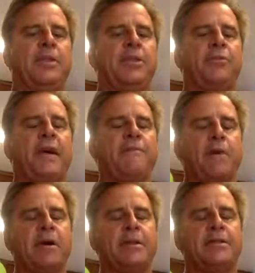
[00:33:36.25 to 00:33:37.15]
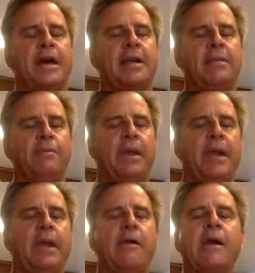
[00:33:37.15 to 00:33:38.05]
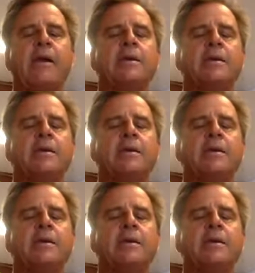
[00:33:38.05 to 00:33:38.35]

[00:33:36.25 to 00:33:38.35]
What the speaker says: And the Thrive Market's out of the Bay Area,